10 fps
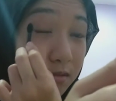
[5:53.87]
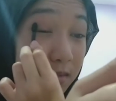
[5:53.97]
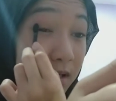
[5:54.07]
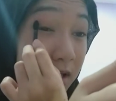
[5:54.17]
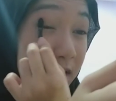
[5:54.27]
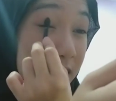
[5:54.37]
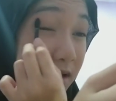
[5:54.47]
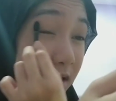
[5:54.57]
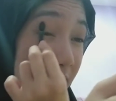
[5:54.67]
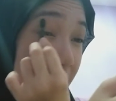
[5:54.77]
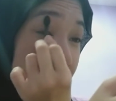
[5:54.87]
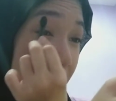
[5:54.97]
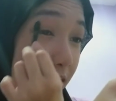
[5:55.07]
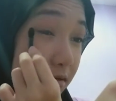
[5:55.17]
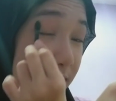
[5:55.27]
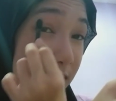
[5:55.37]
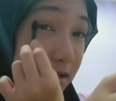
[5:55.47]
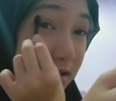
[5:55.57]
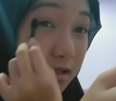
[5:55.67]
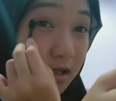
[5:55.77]
my eyebrows,
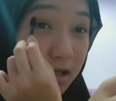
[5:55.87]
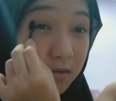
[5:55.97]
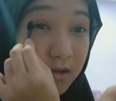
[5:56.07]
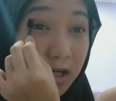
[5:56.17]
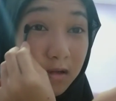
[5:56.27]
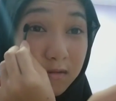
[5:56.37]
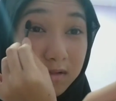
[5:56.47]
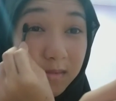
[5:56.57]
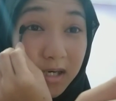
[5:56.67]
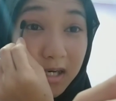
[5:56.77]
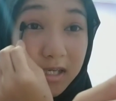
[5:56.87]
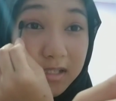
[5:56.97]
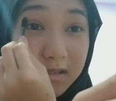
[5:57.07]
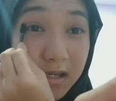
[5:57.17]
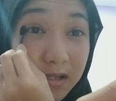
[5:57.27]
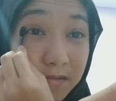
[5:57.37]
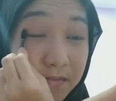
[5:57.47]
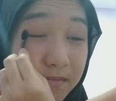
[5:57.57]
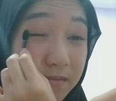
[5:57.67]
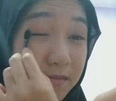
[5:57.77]
because when I close my eyes, right,
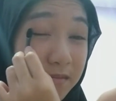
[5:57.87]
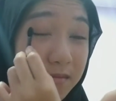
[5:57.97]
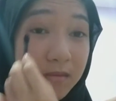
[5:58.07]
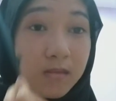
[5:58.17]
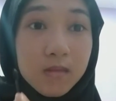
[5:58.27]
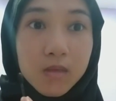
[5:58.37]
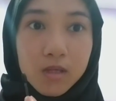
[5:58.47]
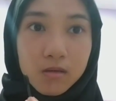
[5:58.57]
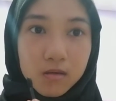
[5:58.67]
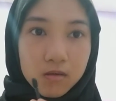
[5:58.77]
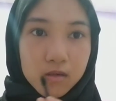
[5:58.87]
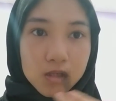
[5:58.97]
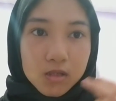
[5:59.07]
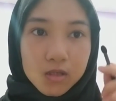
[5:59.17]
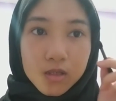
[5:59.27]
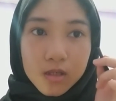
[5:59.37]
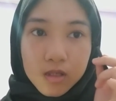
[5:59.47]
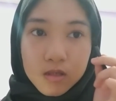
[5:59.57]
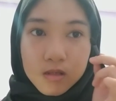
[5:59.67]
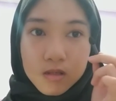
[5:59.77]
literally,
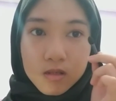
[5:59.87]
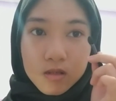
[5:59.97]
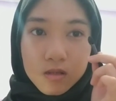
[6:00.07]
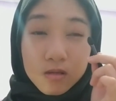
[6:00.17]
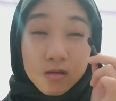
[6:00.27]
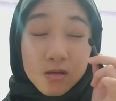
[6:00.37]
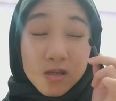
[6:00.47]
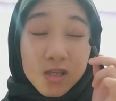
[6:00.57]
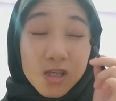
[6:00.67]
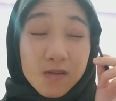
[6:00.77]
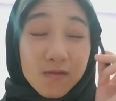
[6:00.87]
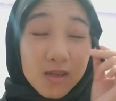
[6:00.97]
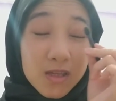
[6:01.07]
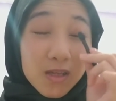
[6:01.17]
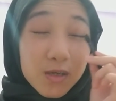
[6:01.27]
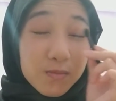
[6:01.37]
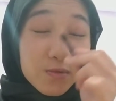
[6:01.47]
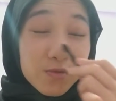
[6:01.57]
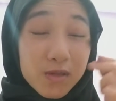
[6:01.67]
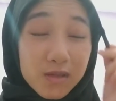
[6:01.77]
like, everything that I
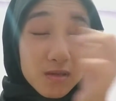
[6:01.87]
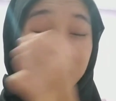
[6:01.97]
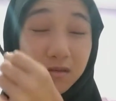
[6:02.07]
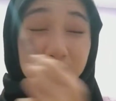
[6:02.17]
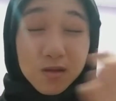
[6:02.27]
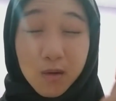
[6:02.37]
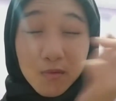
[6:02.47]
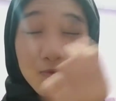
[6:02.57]
put on top of